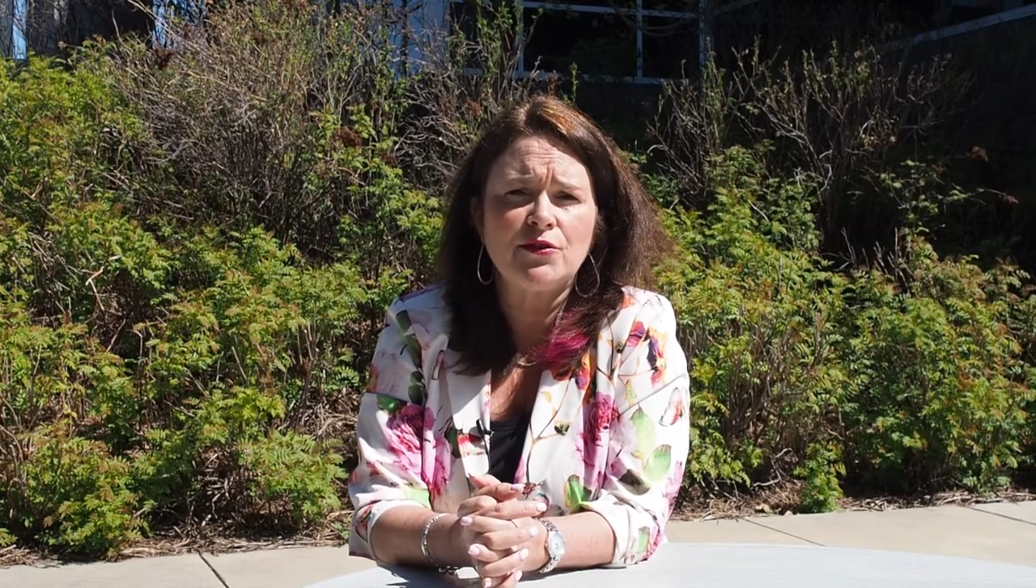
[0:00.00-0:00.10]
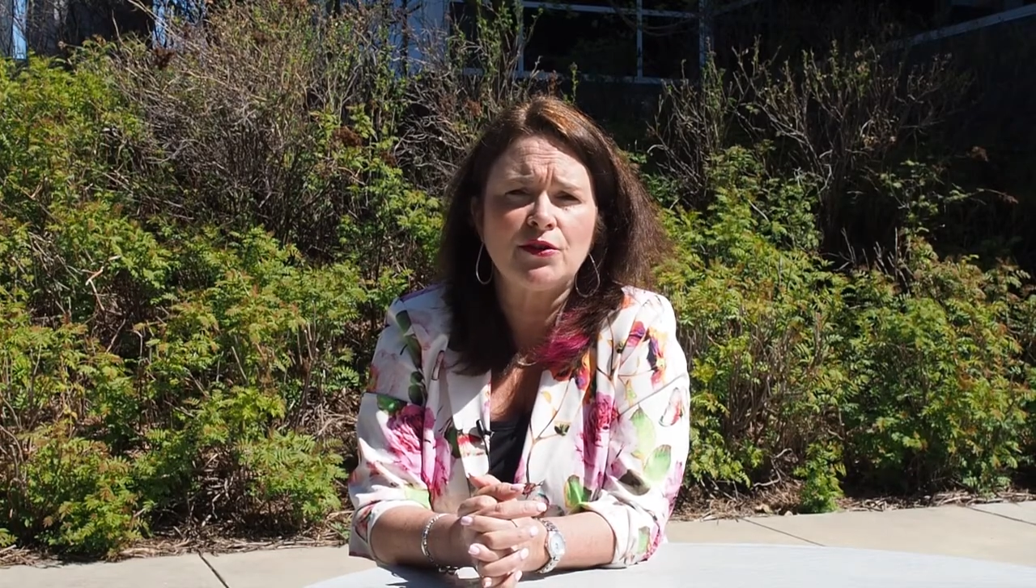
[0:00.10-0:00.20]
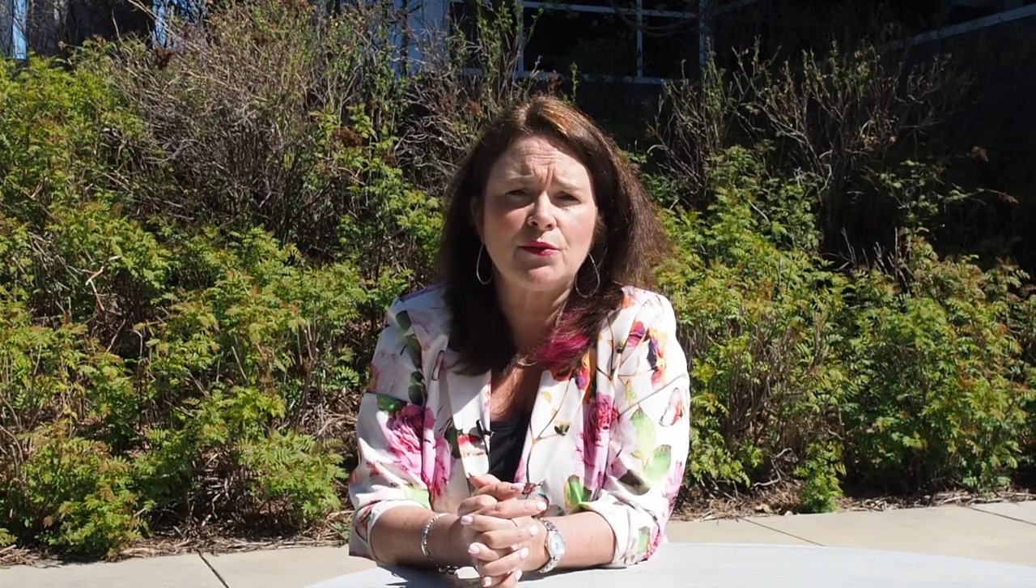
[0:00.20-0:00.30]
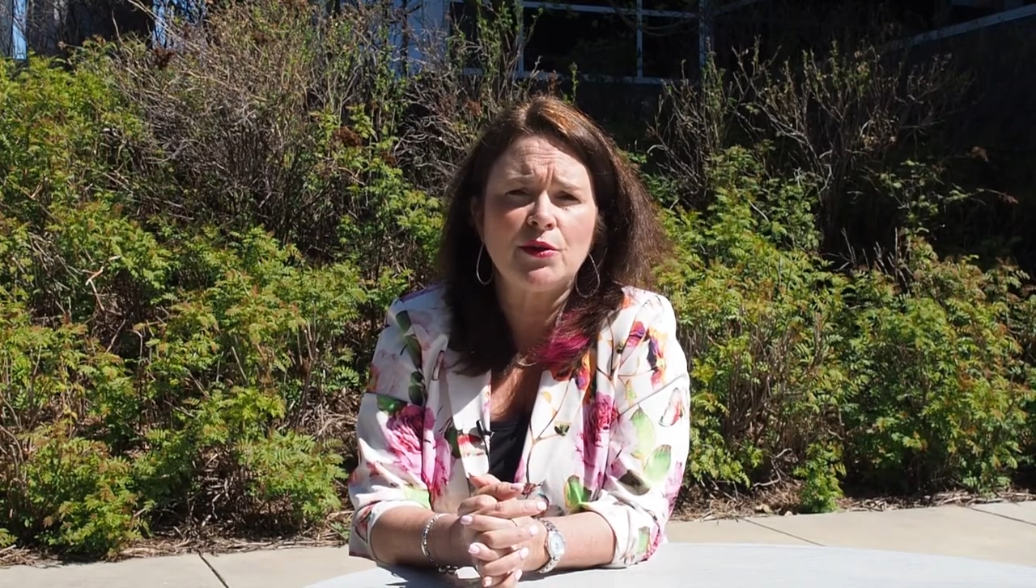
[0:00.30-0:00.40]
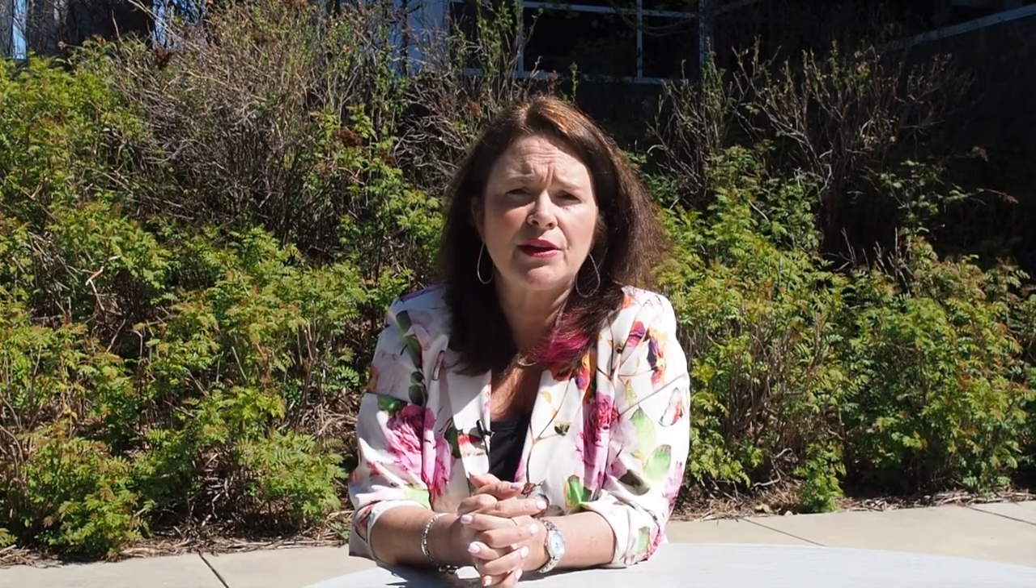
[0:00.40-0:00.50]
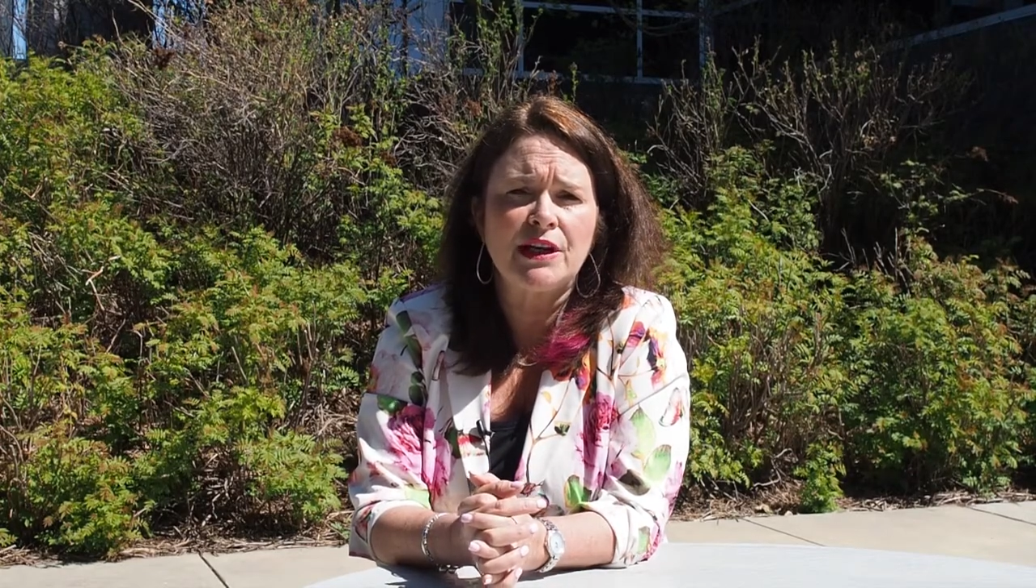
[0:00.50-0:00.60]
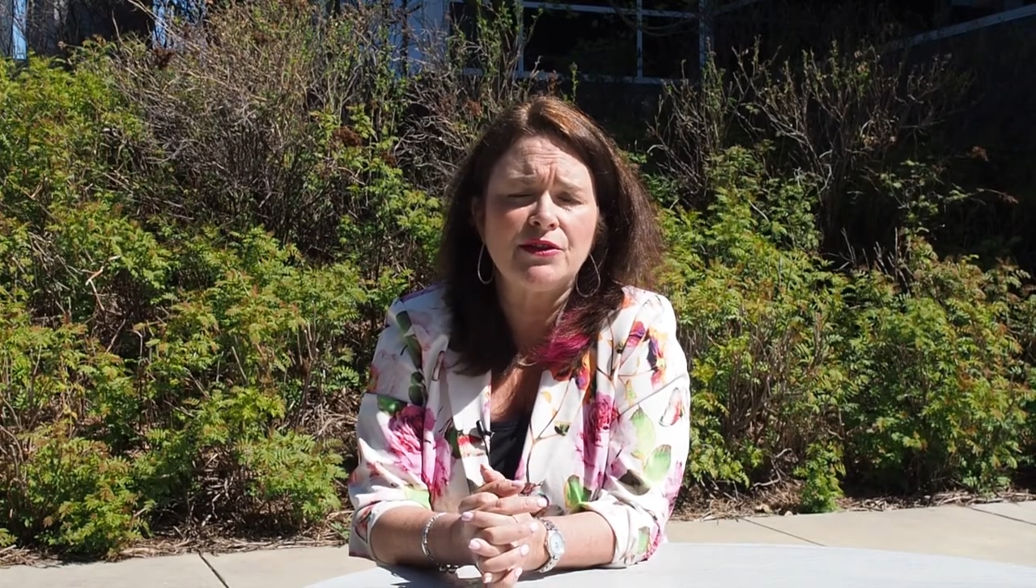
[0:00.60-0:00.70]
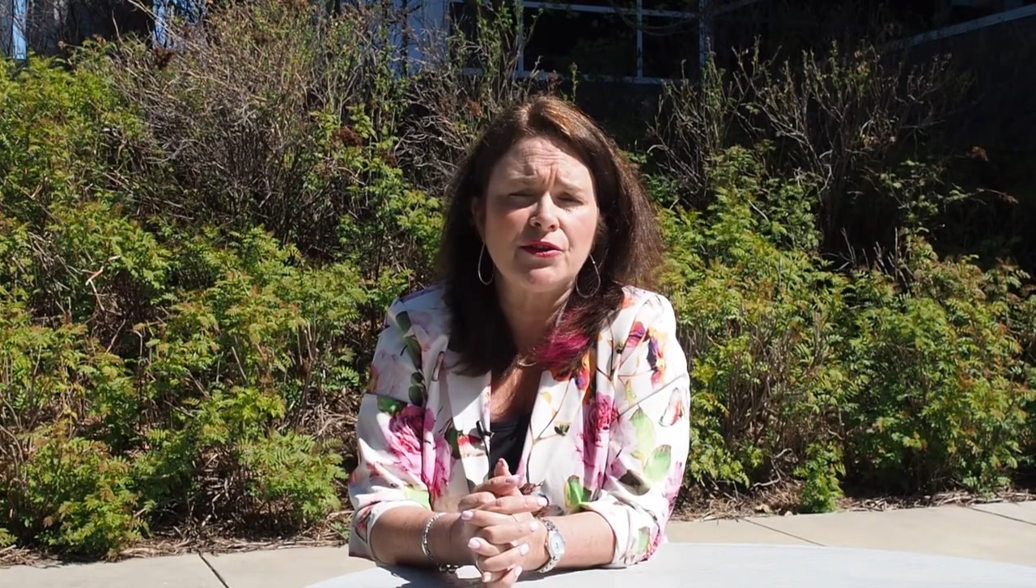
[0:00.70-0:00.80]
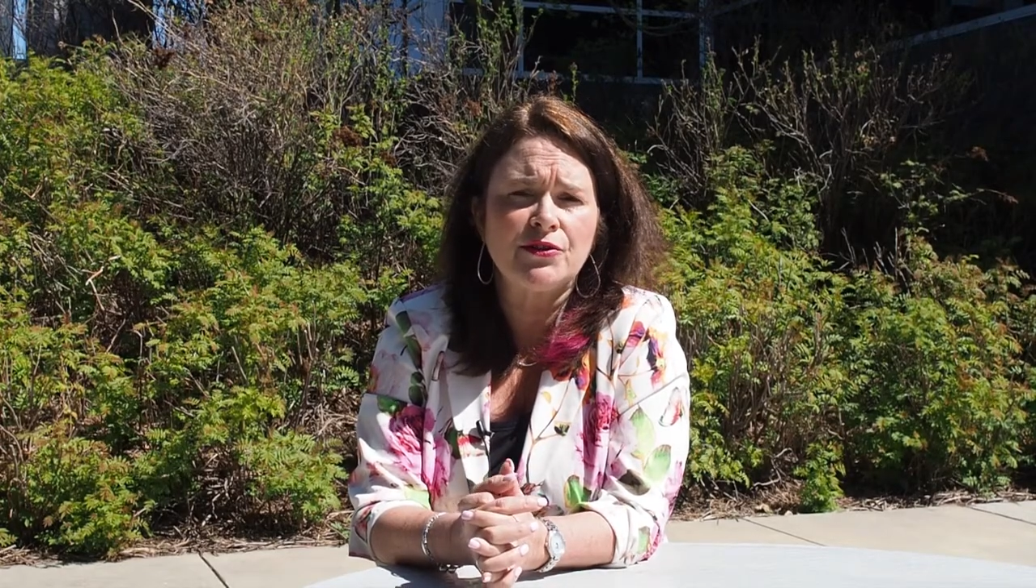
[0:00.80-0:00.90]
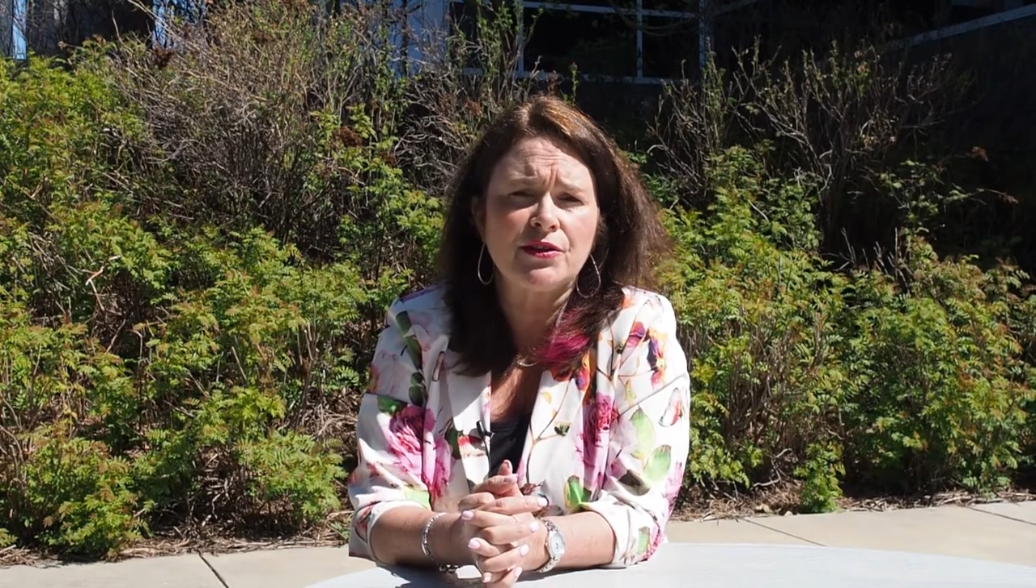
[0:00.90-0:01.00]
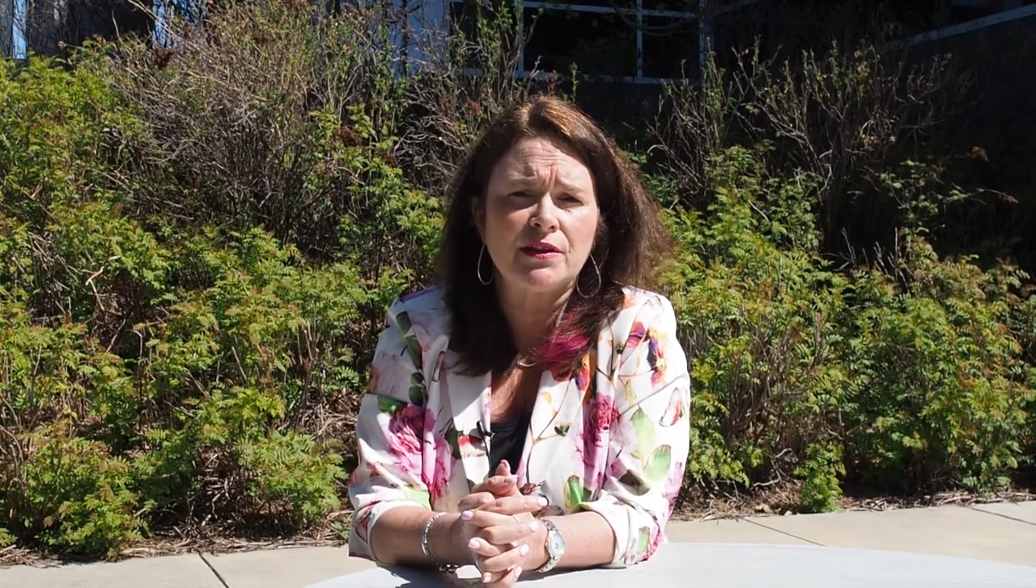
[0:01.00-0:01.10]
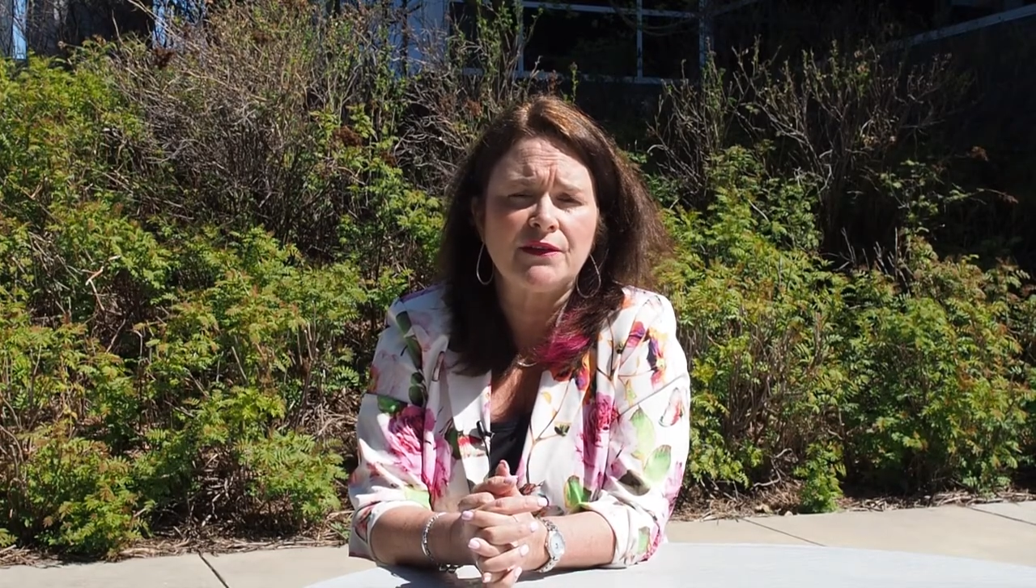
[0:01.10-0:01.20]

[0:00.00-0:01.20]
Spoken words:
to the working nurses